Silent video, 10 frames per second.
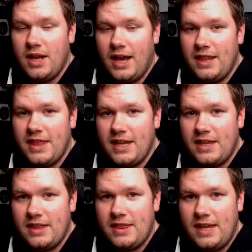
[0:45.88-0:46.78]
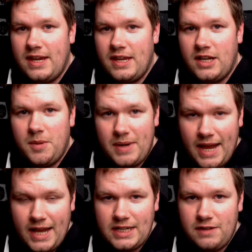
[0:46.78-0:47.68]
I think they can come in
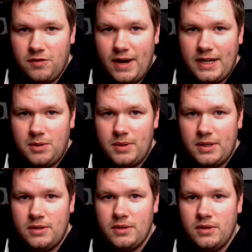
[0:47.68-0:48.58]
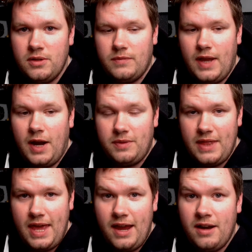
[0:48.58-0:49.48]
handy for anyone out
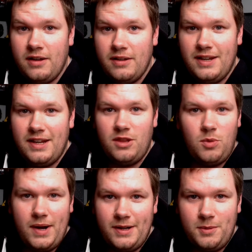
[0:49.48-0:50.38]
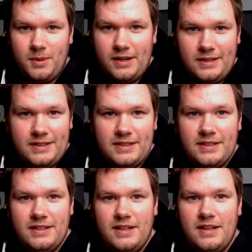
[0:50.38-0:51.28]
there in the wider world.
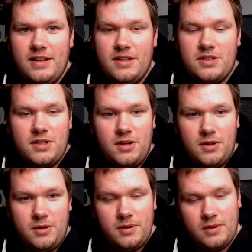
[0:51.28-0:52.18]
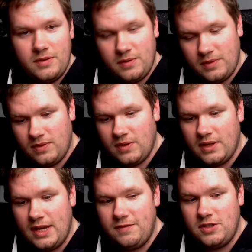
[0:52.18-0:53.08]
So
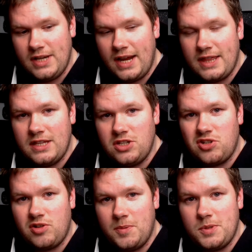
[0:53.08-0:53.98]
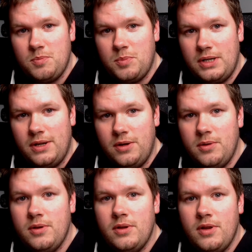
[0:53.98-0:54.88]
if you check the description
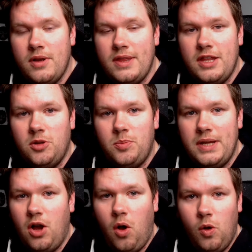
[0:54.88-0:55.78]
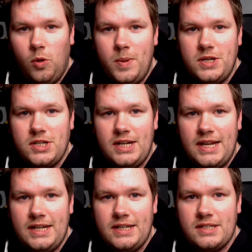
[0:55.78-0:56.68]
below, there'll be a whole bunch of
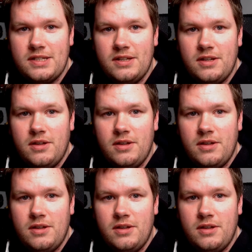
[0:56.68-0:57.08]
links